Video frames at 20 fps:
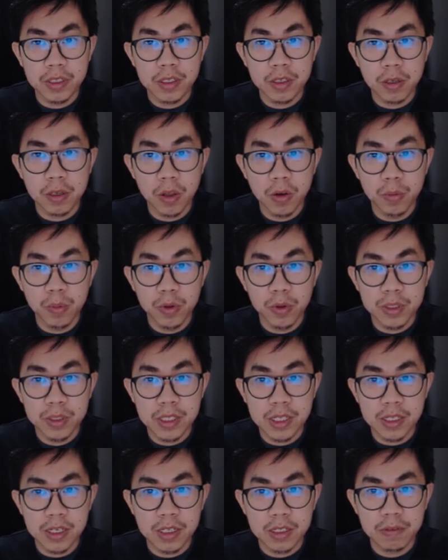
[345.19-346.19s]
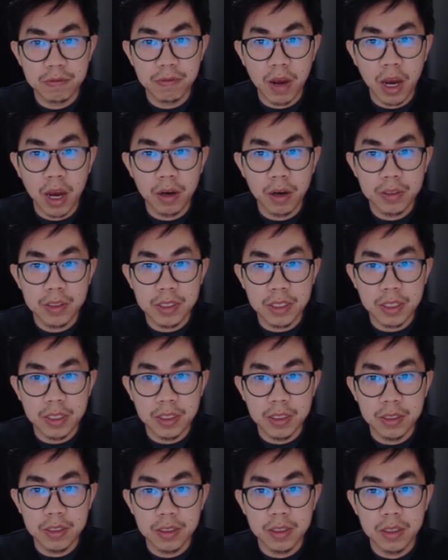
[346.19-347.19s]
global CSS files
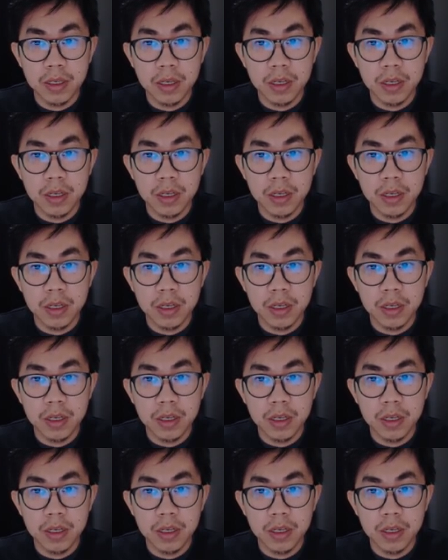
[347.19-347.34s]
in